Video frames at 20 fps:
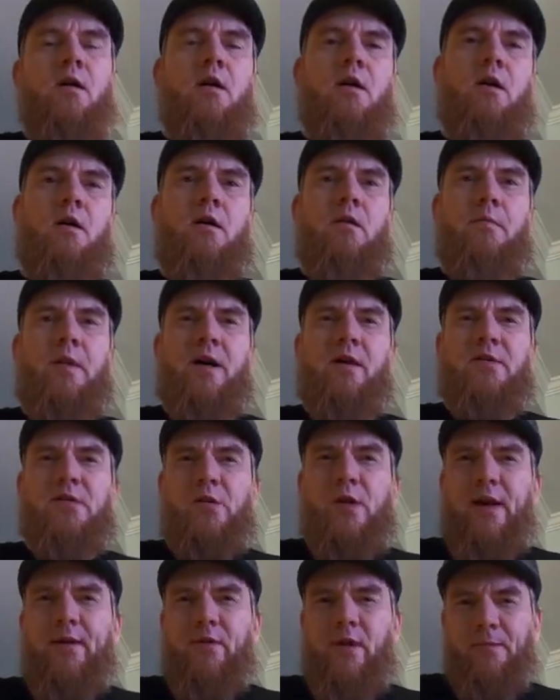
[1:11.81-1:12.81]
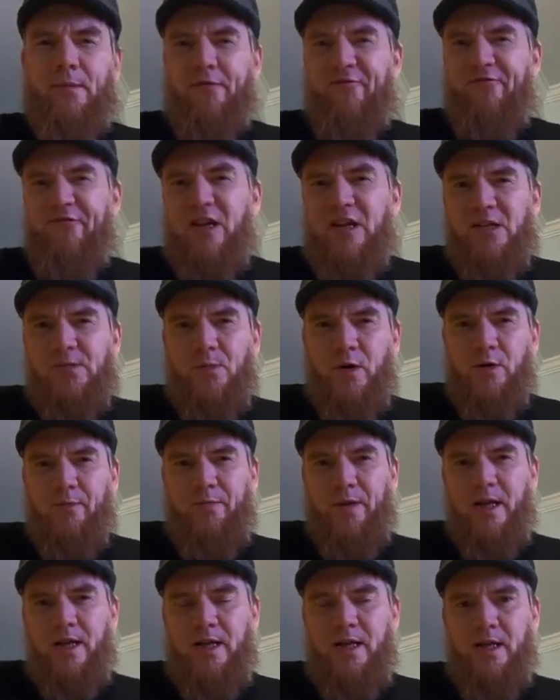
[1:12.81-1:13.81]
I also have it on my
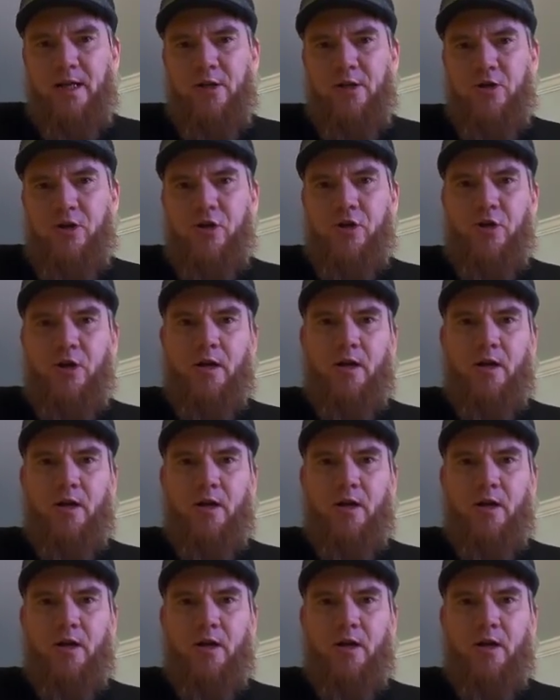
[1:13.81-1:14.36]
Facebook page.